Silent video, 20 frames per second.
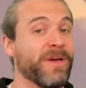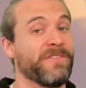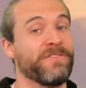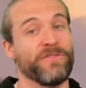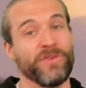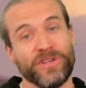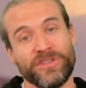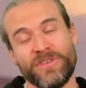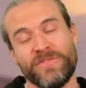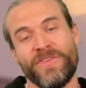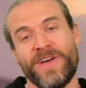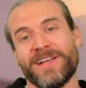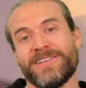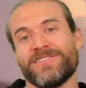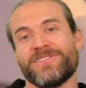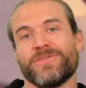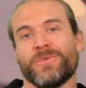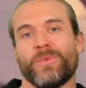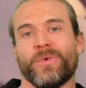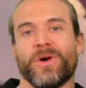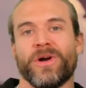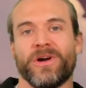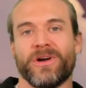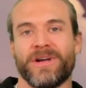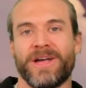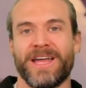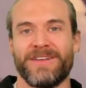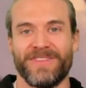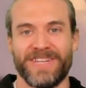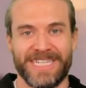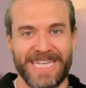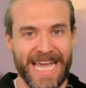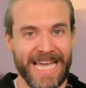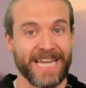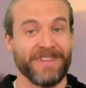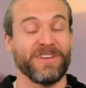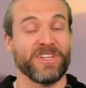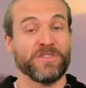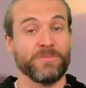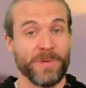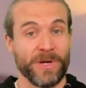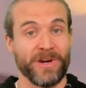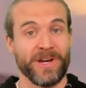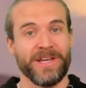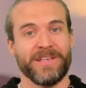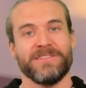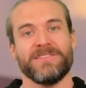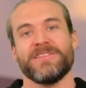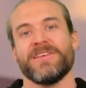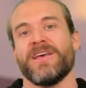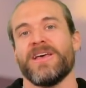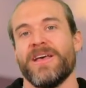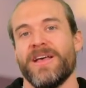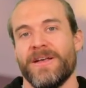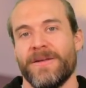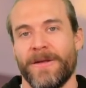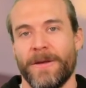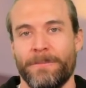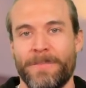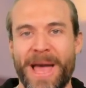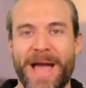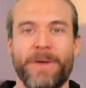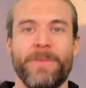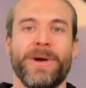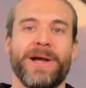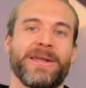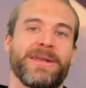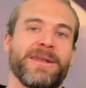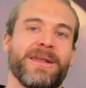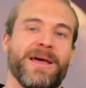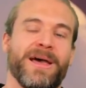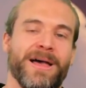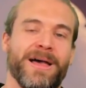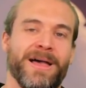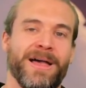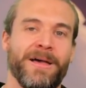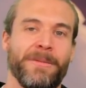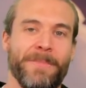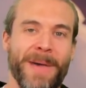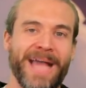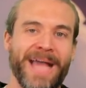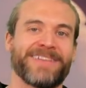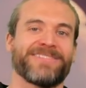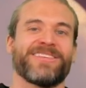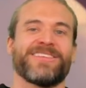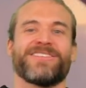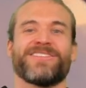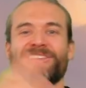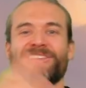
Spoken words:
of freeze effects were kind of a negative experience. You know, back since